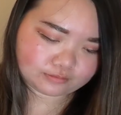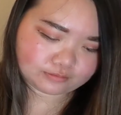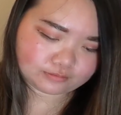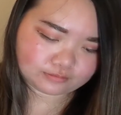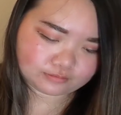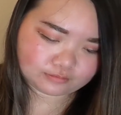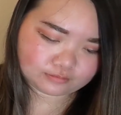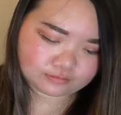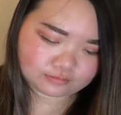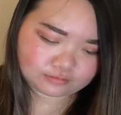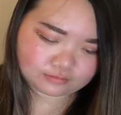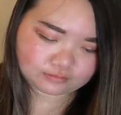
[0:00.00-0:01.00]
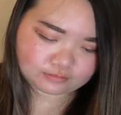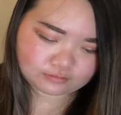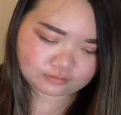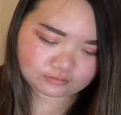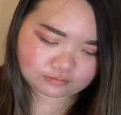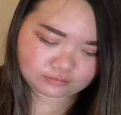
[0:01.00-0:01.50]

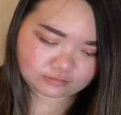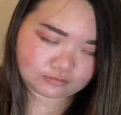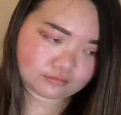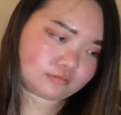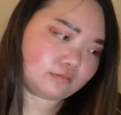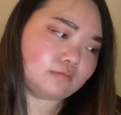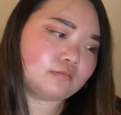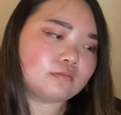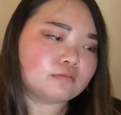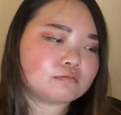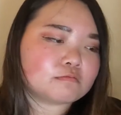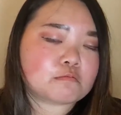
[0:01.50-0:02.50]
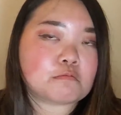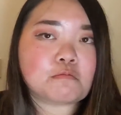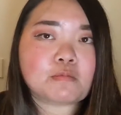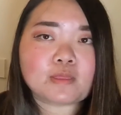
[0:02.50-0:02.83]
[no speech]